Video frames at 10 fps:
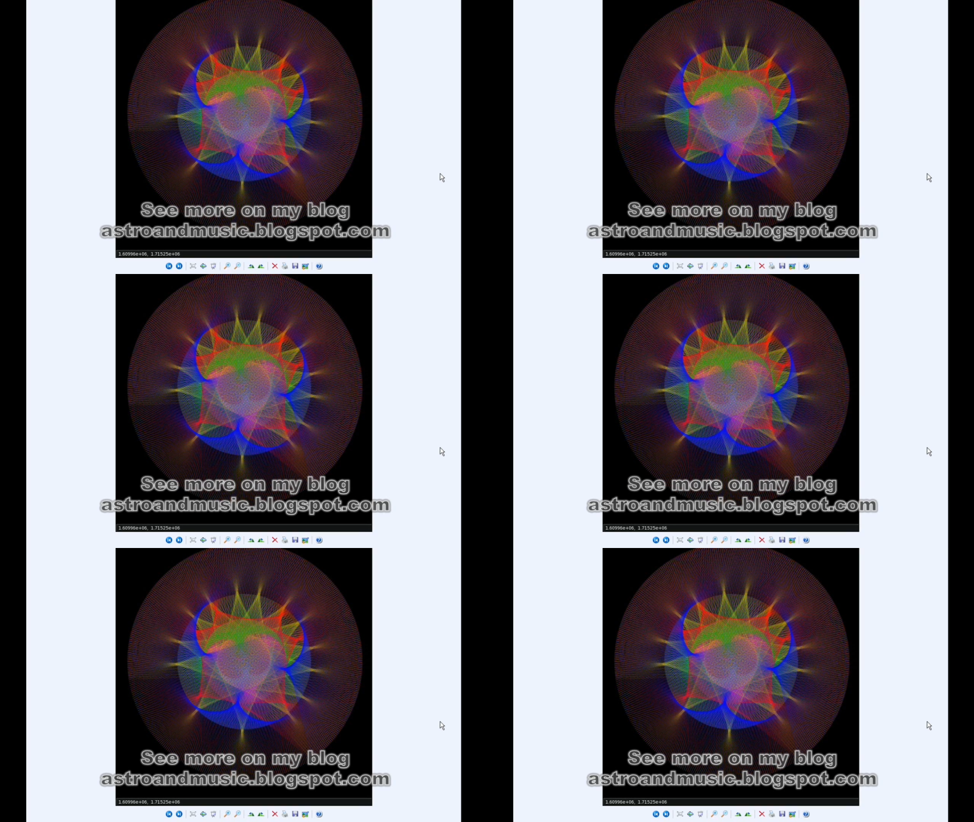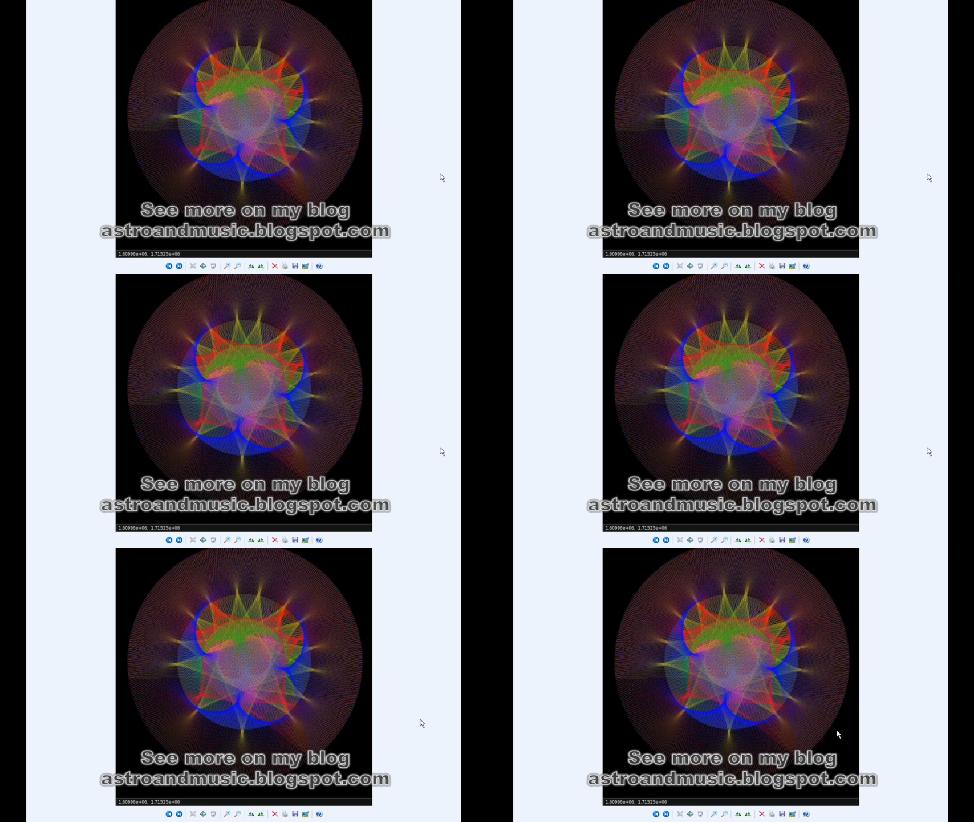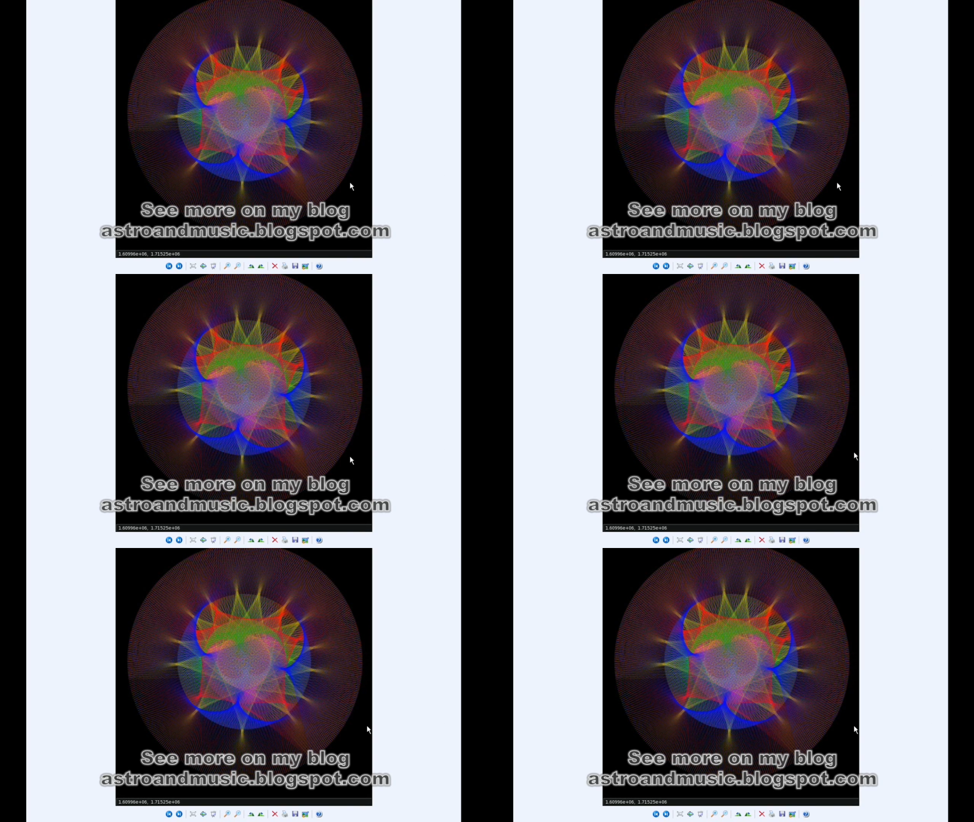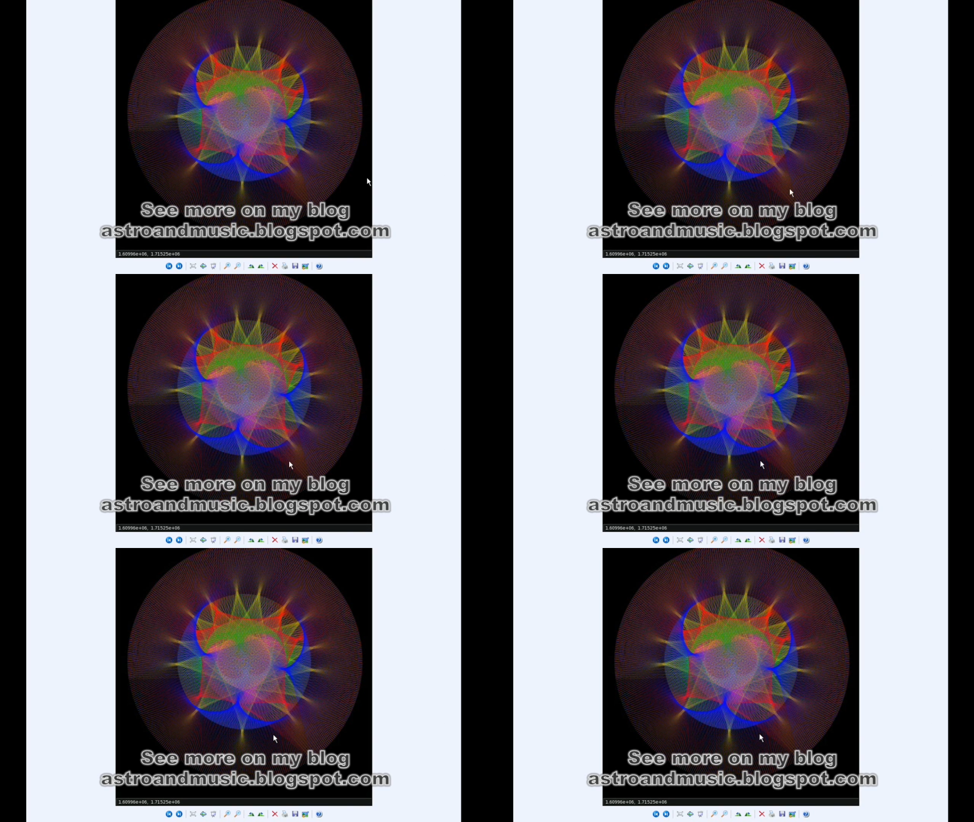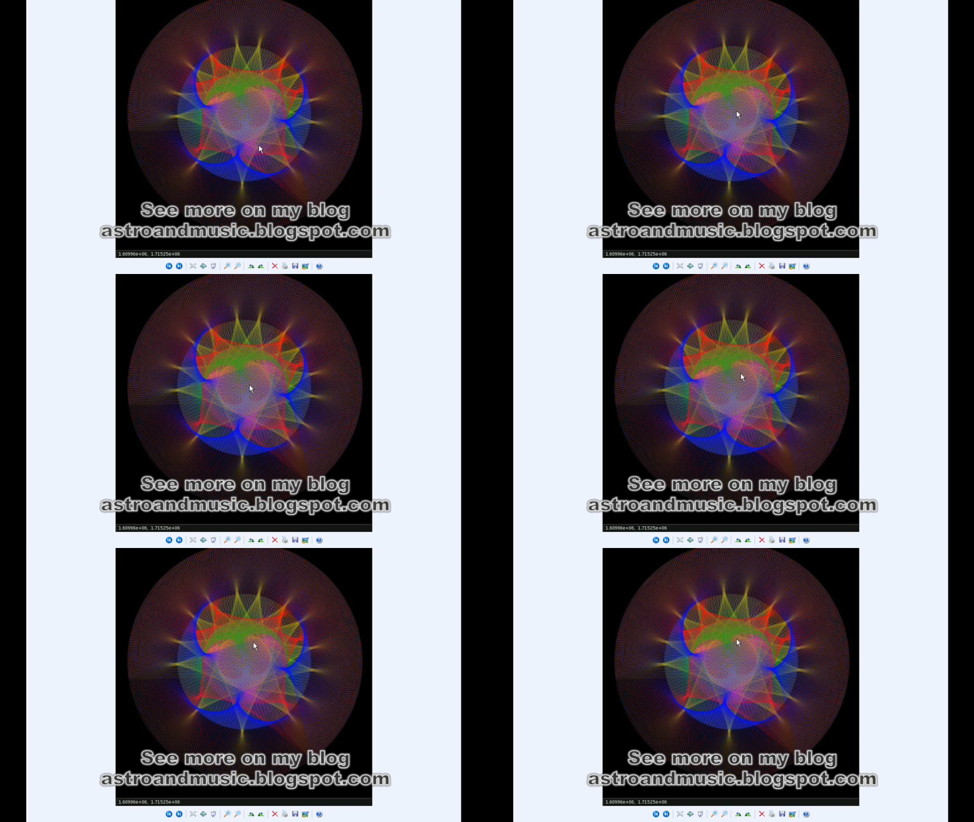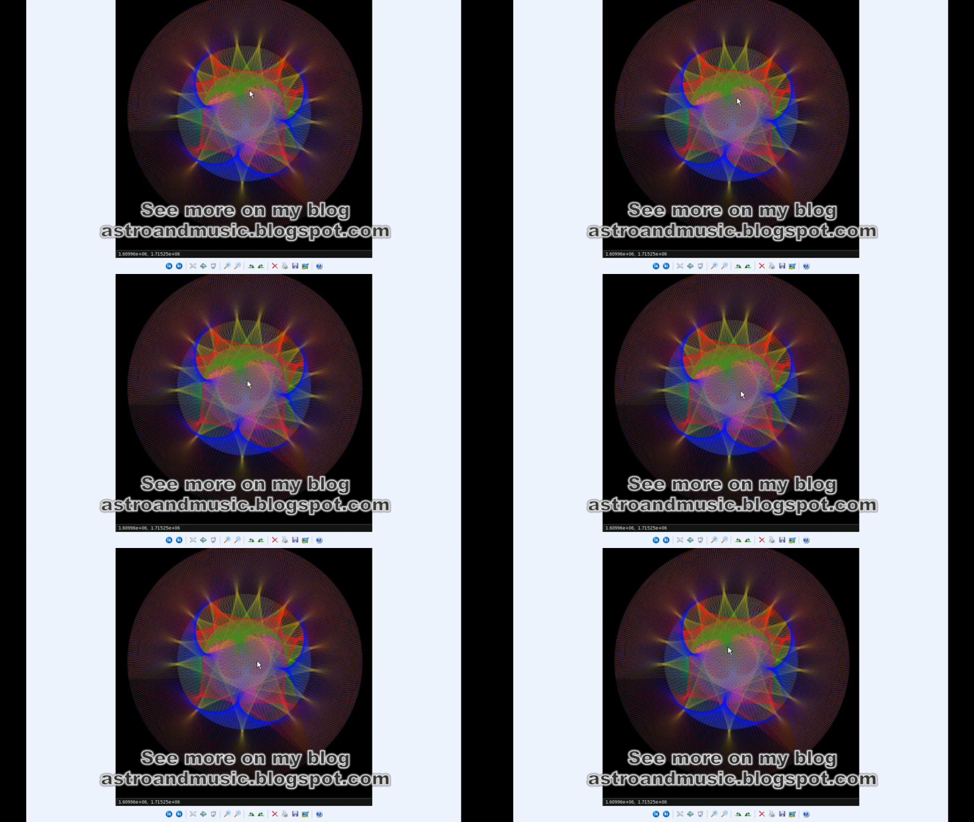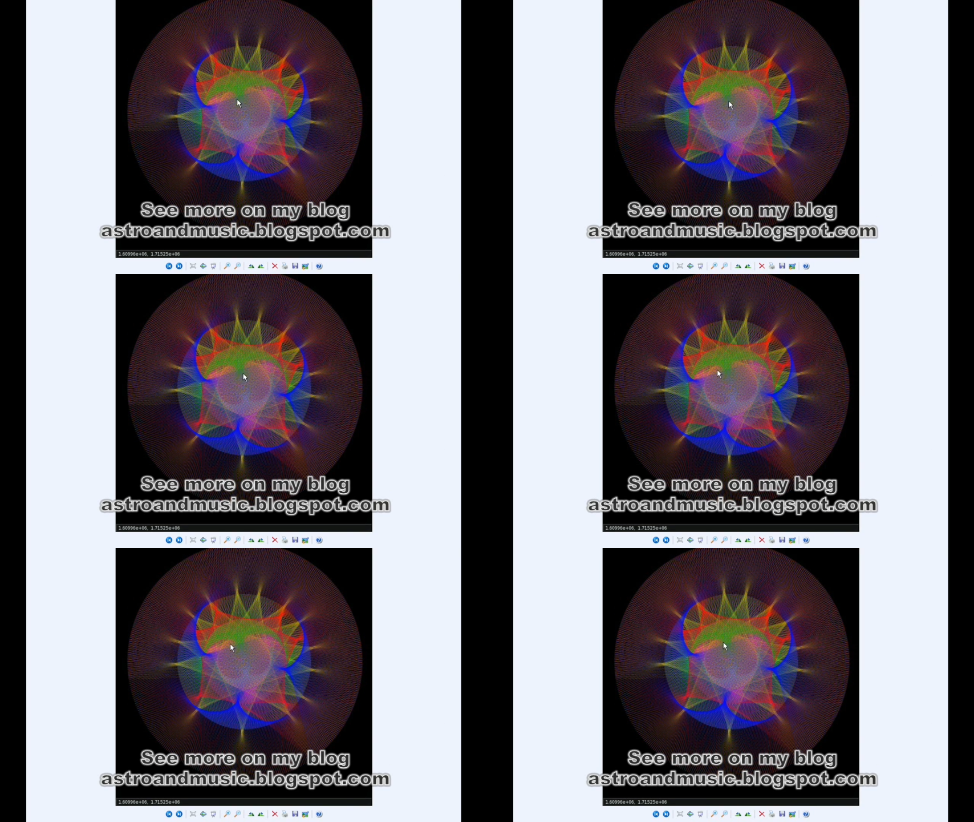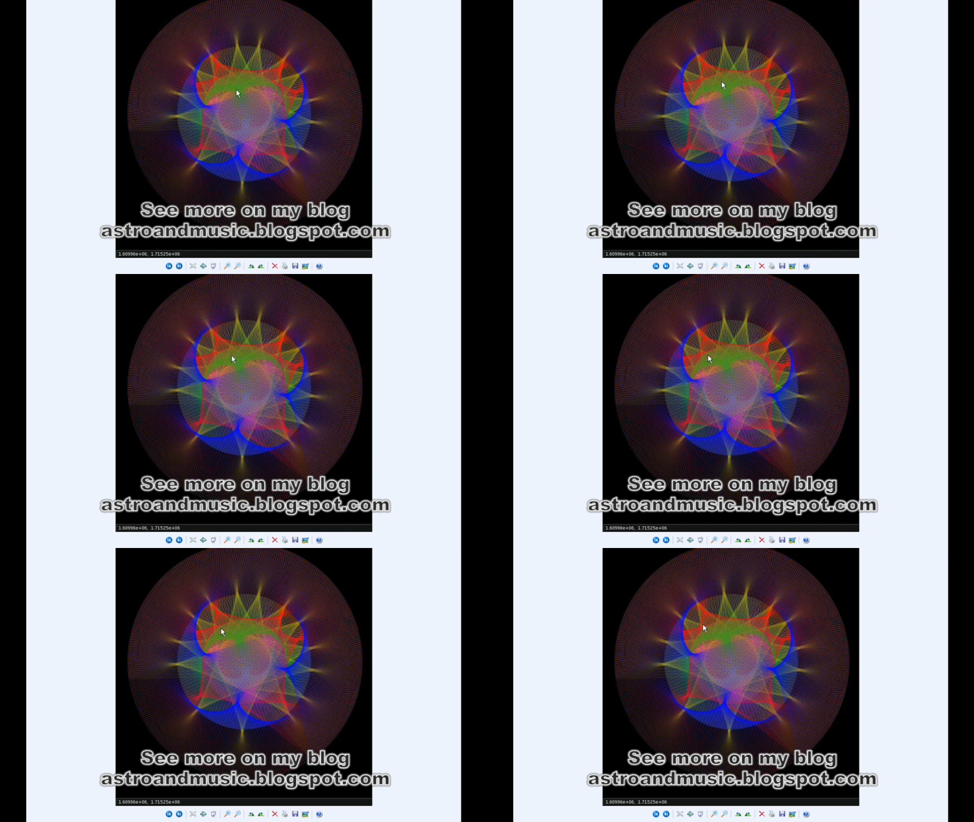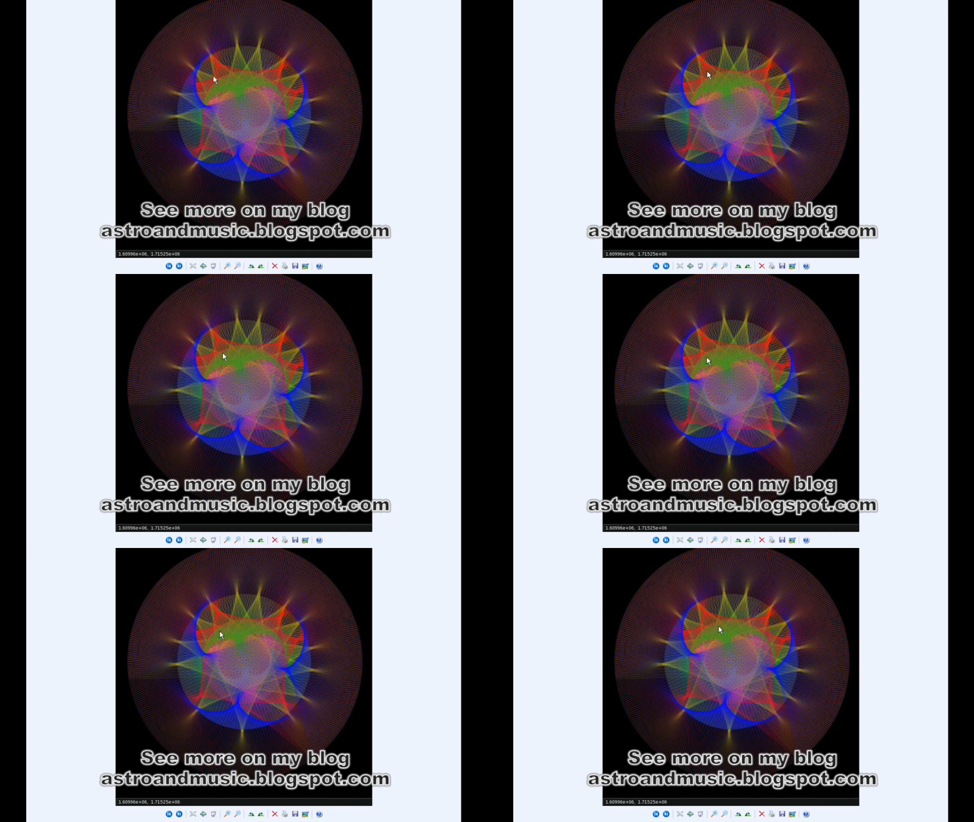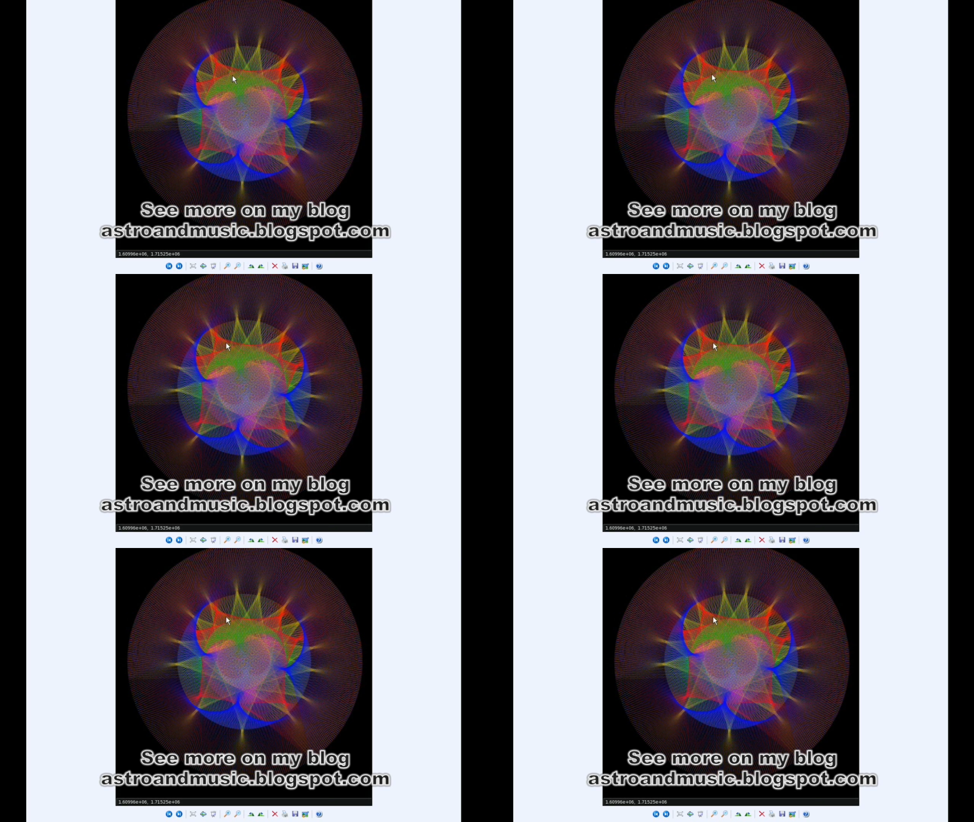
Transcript: Nobody's mouth can be seen.